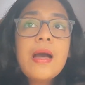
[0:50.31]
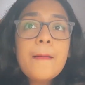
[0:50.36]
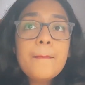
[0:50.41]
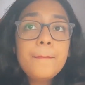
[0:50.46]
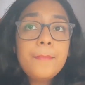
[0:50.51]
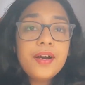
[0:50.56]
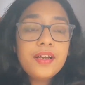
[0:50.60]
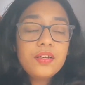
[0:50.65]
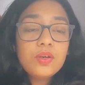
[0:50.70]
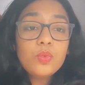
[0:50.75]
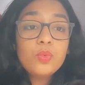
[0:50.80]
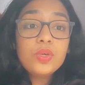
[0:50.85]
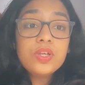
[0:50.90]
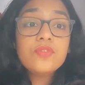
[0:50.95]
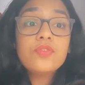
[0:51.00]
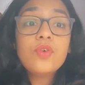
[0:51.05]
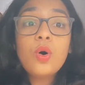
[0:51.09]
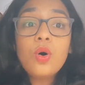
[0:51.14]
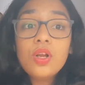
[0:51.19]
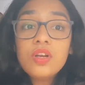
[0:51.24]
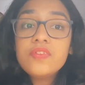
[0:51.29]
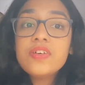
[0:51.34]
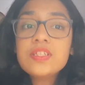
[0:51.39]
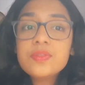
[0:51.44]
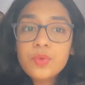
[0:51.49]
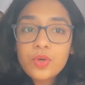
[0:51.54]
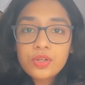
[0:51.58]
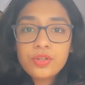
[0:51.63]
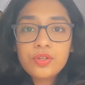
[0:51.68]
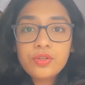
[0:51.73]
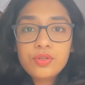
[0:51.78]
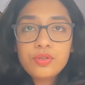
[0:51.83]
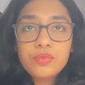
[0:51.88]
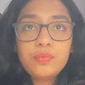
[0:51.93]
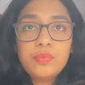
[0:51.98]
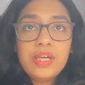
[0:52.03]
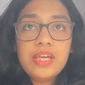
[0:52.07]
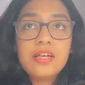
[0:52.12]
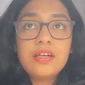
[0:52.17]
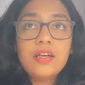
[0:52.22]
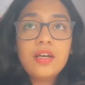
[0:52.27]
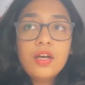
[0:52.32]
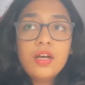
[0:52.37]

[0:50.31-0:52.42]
But we've always wanted to make